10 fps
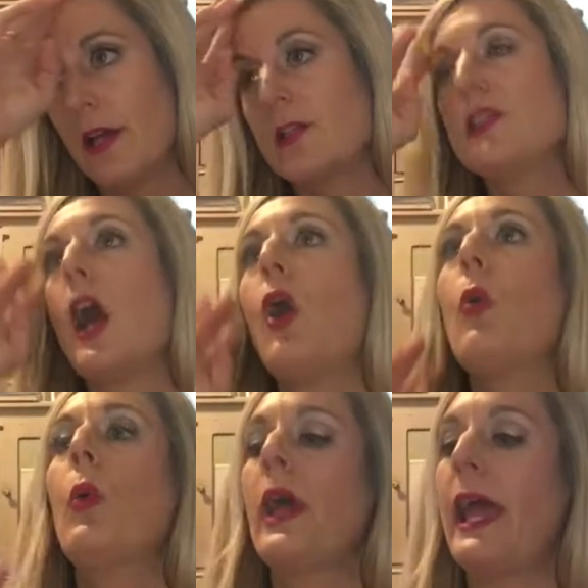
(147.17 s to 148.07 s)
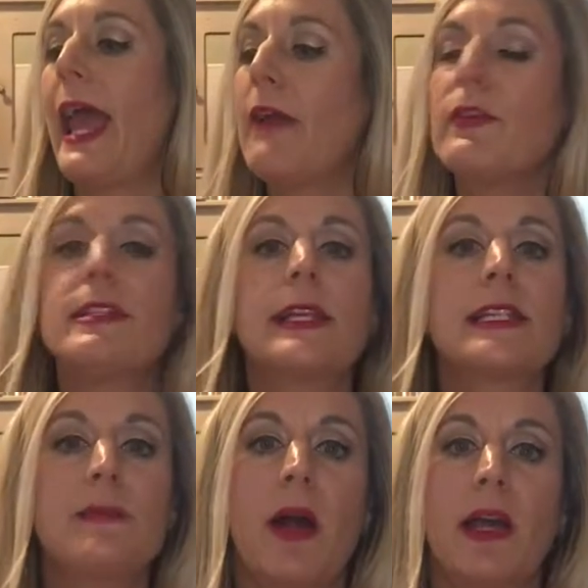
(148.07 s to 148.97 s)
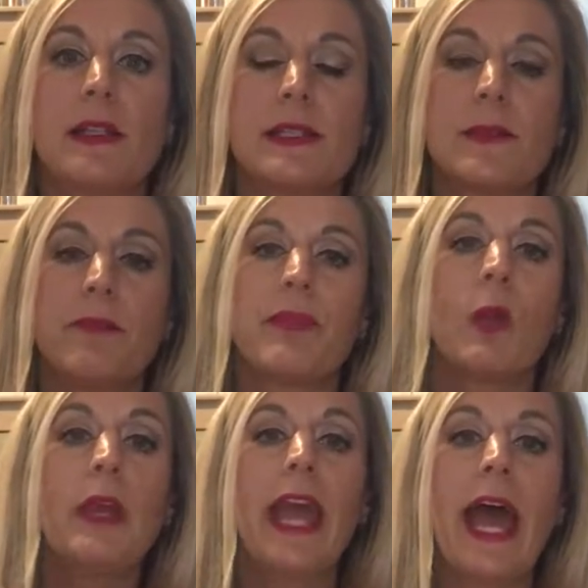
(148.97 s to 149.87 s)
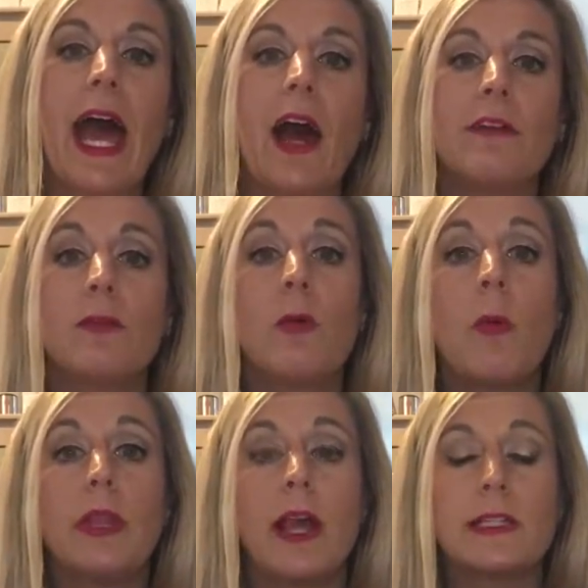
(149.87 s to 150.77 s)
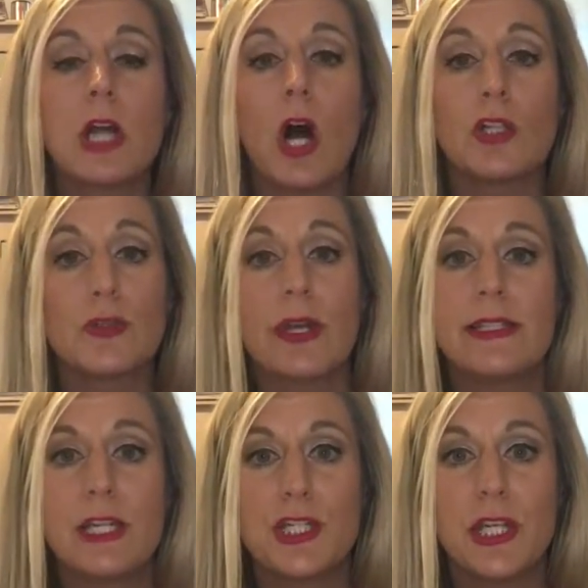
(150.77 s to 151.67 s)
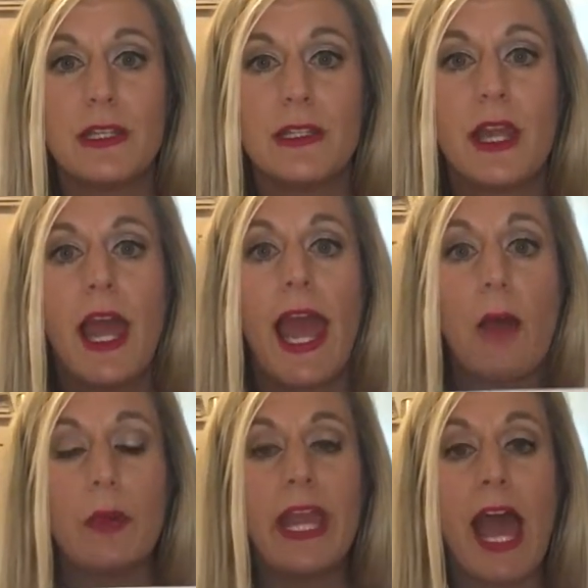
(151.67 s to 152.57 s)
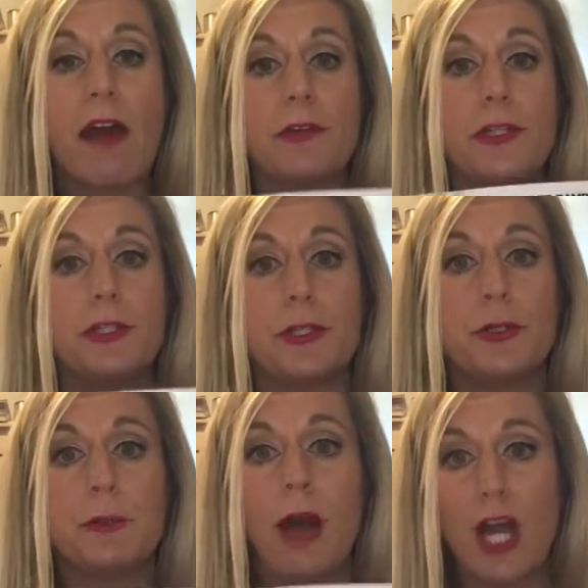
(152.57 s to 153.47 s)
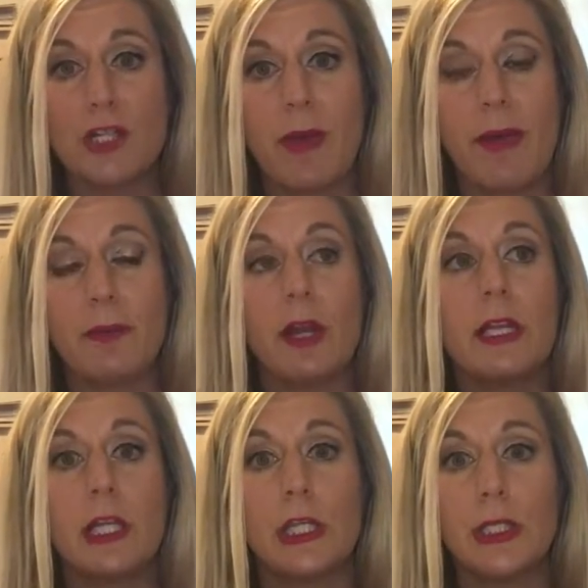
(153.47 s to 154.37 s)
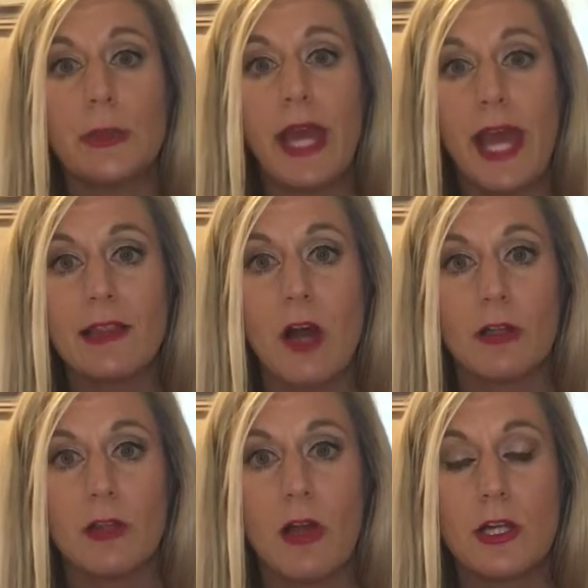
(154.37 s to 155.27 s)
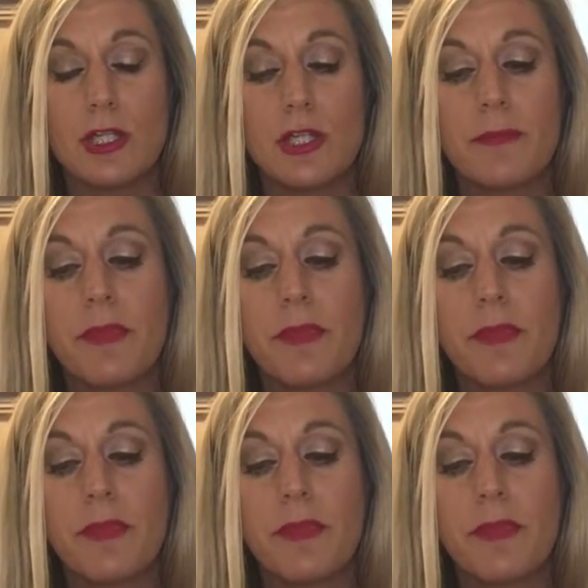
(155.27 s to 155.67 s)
So every 6 months, we have what we like to call transition, and we have a new Posh paper and a new catalog launch.